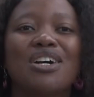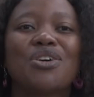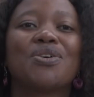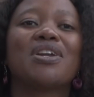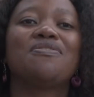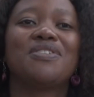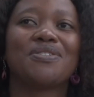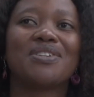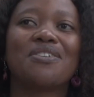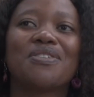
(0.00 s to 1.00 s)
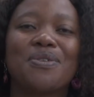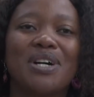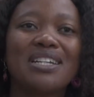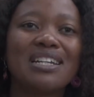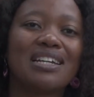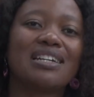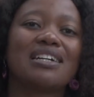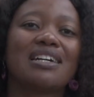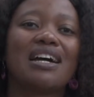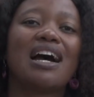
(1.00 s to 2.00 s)
Good afternoon, everyone.
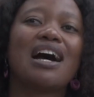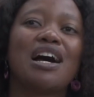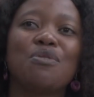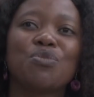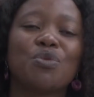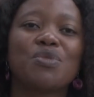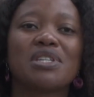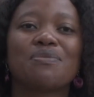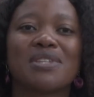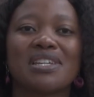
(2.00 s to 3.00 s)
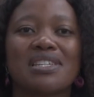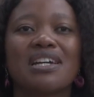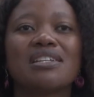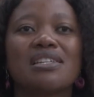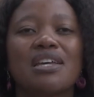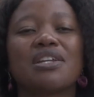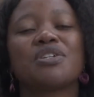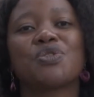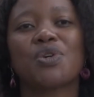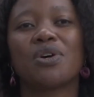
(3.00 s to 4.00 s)
I'm Ncumisa Mzaza, St.
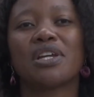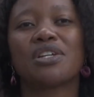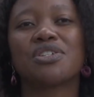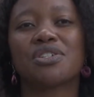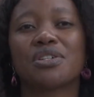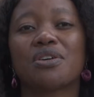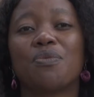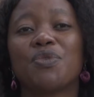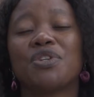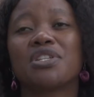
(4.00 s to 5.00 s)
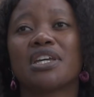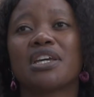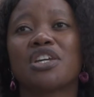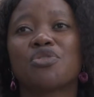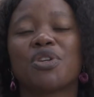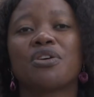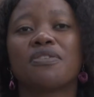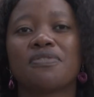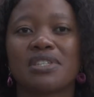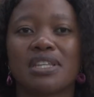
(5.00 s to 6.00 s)
Andrews College Community Engagement
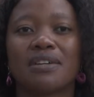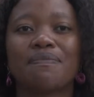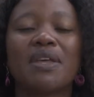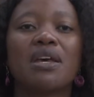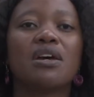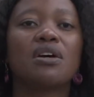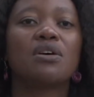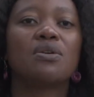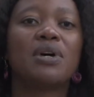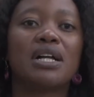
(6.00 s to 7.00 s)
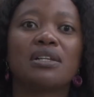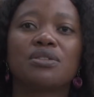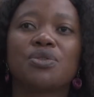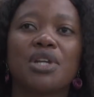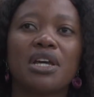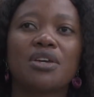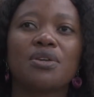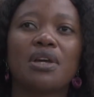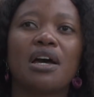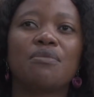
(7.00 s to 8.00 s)
Officer. Well,
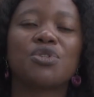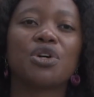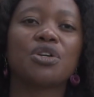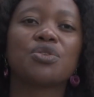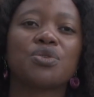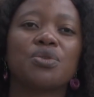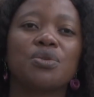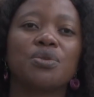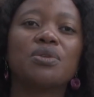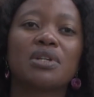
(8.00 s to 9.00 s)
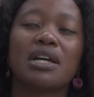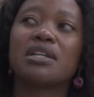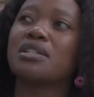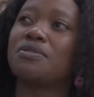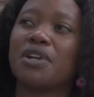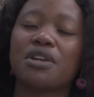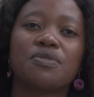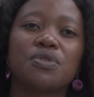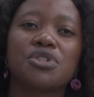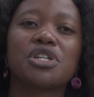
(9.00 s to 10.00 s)
today I'm talking to you right in front
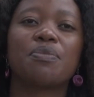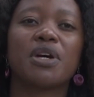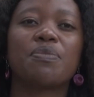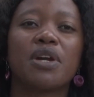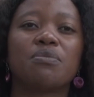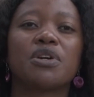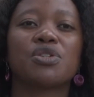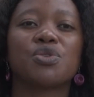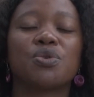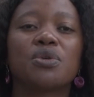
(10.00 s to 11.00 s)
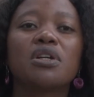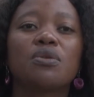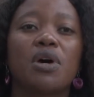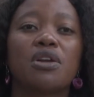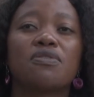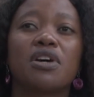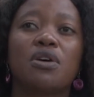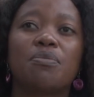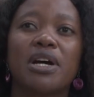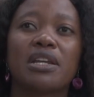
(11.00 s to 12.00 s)
of Good Shepherd Primary School, one of
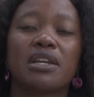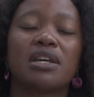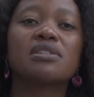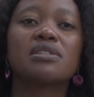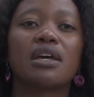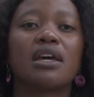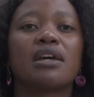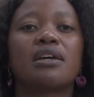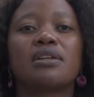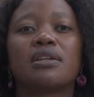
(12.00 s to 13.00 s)
our partners, and